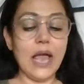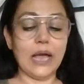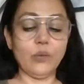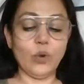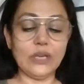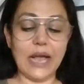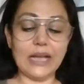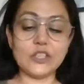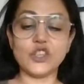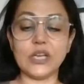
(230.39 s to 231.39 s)
And what
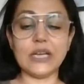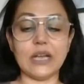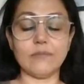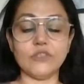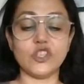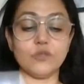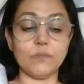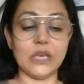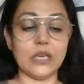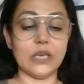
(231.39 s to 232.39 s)
actually comes to
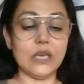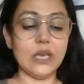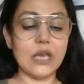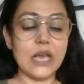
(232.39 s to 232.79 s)
me